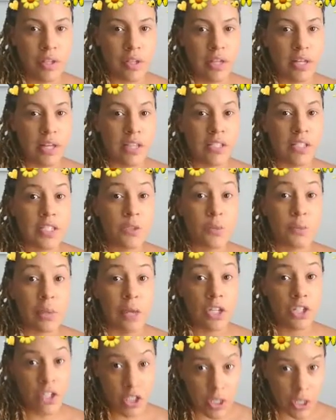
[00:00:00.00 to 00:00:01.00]

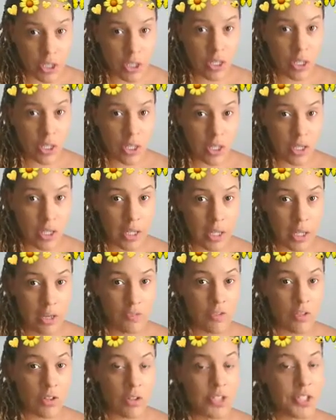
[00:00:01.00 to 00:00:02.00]
especially
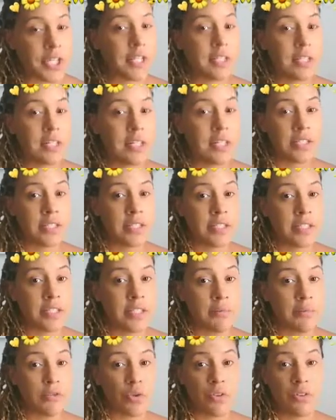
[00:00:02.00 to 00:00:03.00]
if you're selling
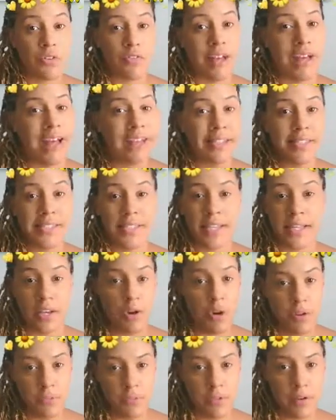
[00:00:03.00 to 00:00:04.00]
some sort of high ticket
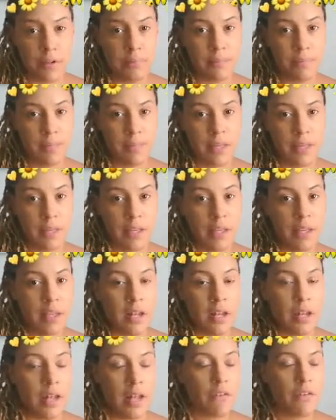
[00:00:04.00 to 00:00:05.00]
offer.
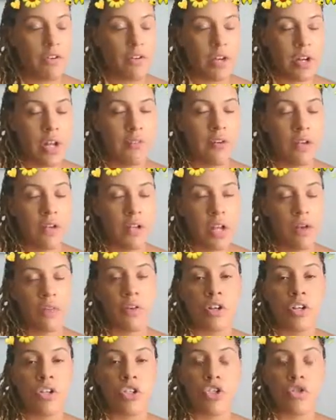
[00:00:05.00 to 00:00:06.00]
Never, never,
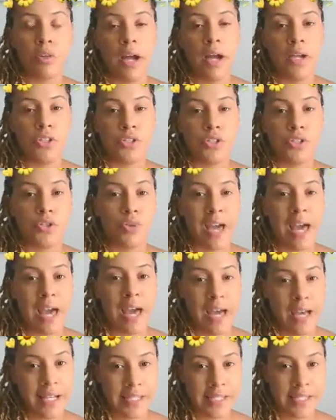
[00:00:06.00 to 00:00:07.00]
never try to
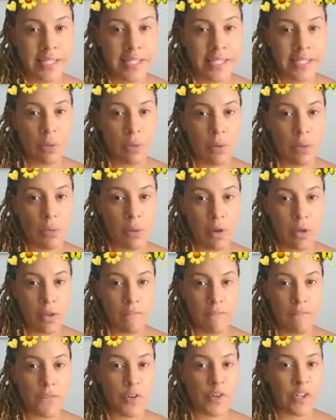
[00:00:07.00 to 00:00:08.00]
ask
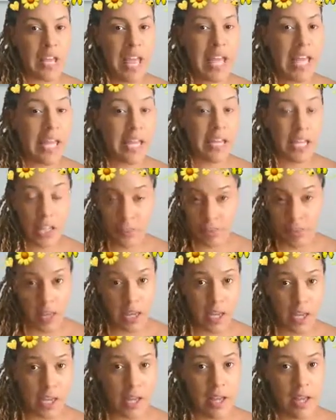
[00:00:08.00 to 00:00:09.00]
someone for
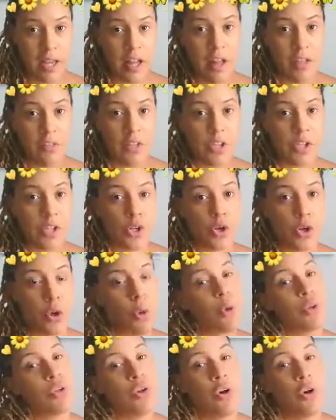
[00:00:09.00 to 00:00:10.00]
anything that's a
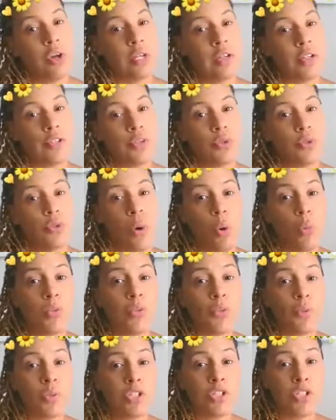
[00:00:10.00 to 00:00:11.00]
cold audience. You
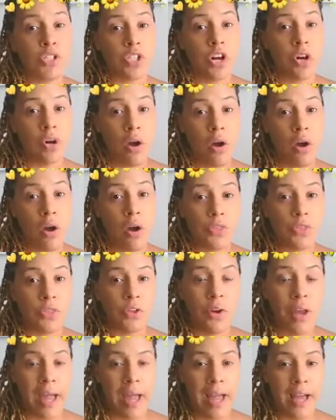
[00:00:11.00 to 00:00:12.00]
always want to start off with
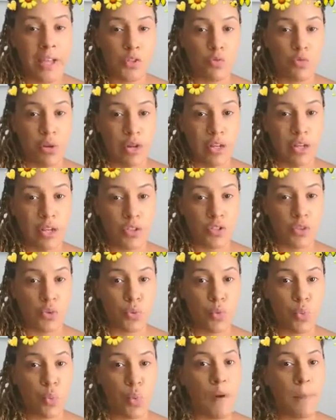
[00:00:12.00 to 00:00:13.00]
your ads running
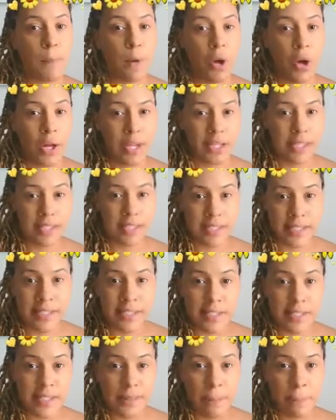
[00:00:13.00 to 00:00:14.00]
to warm
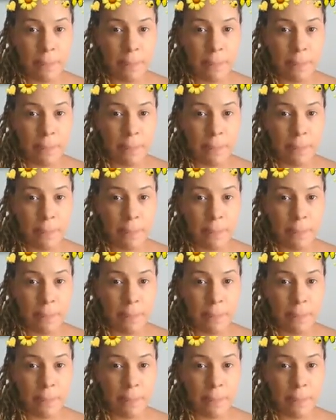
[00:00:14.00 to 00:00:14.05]
audiences.